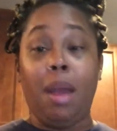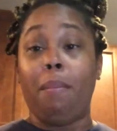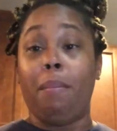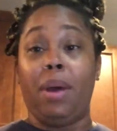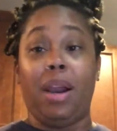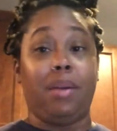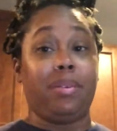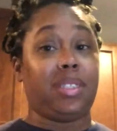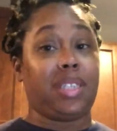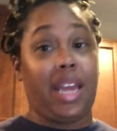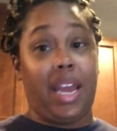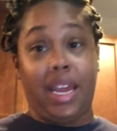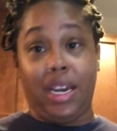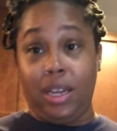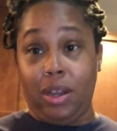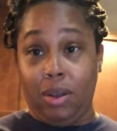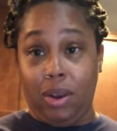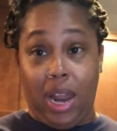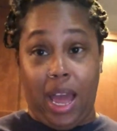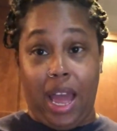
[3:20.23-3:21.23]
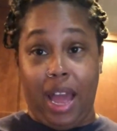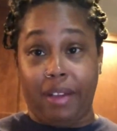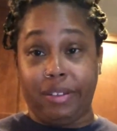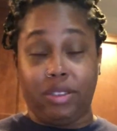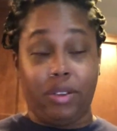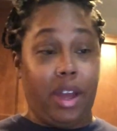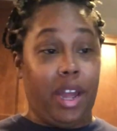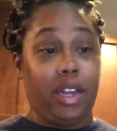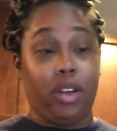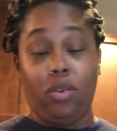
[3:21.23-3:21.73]
But I'm scared to go live,
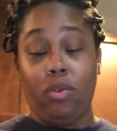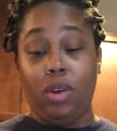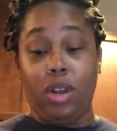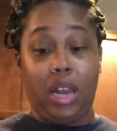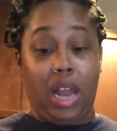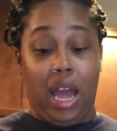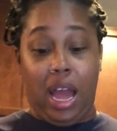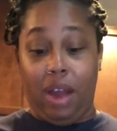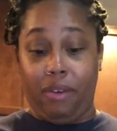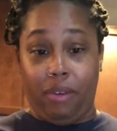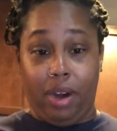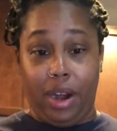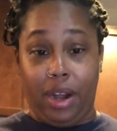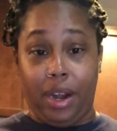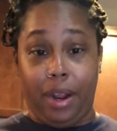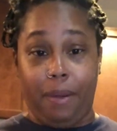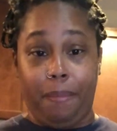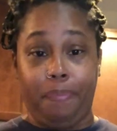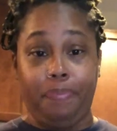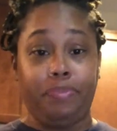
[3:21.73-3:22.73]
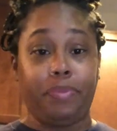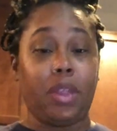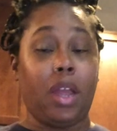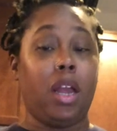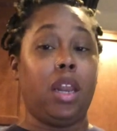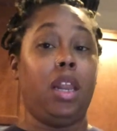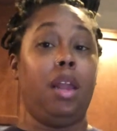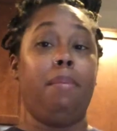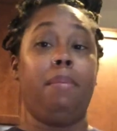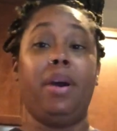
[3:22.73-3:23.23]
so I ain't going live right now.
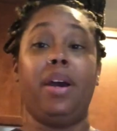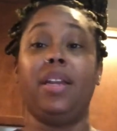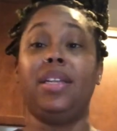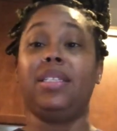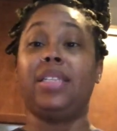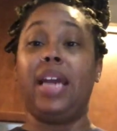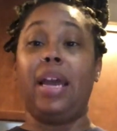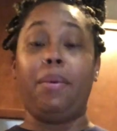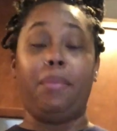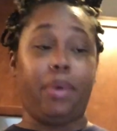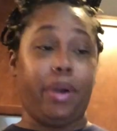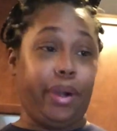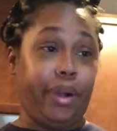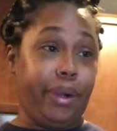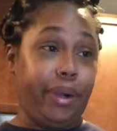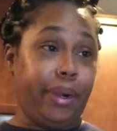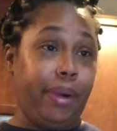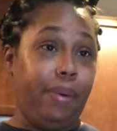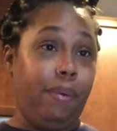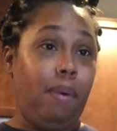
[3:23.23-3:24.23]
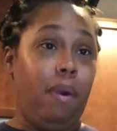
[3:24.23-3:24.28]
Lamont money's at work,